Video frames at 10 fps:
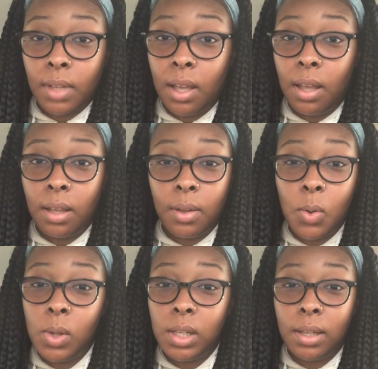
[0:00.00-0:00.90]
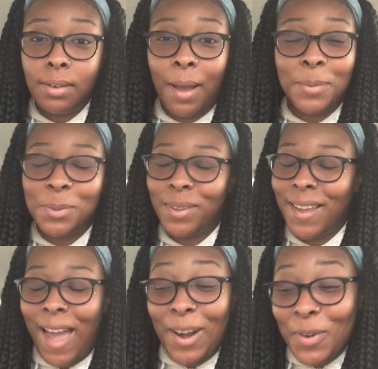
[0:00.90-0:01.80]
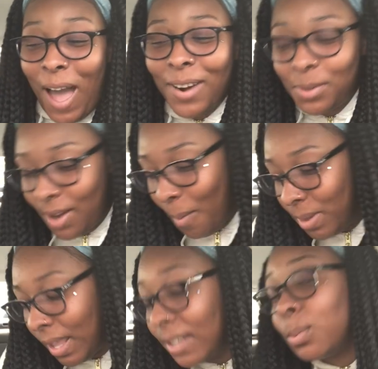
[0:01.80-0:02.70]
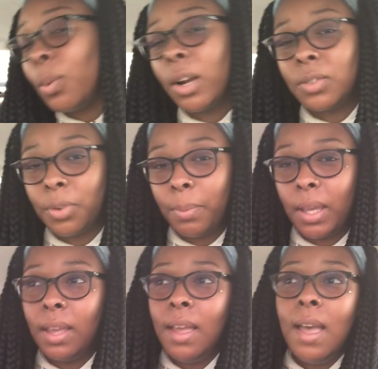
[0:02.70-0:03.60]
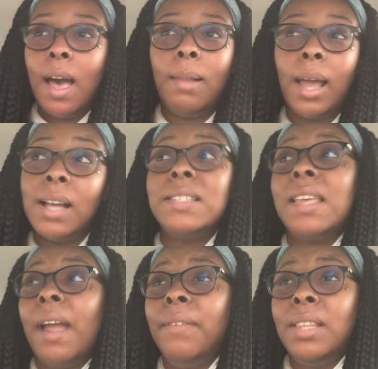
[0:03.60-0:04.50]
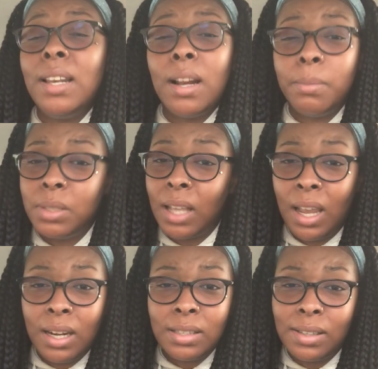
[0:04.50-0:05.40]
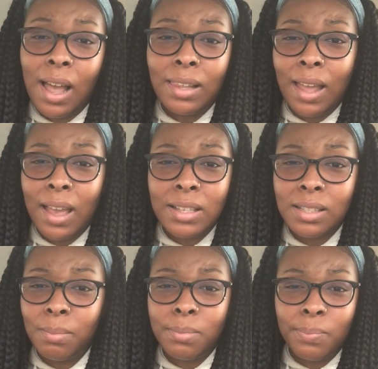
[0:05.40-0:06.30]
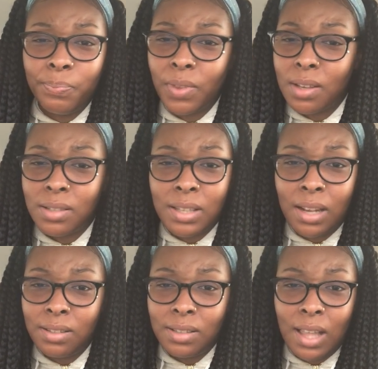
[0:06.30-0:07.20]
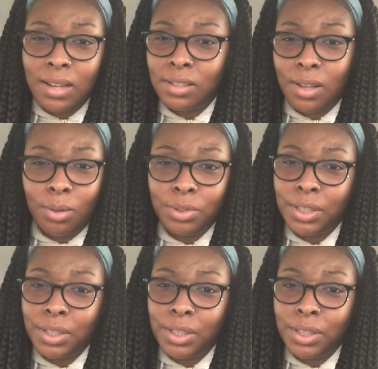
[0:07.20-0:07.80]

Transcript: Google it. No, I'm just playing. I don't know, but that's what works for me. Like I said, everything that I'm saying is not like some set in stone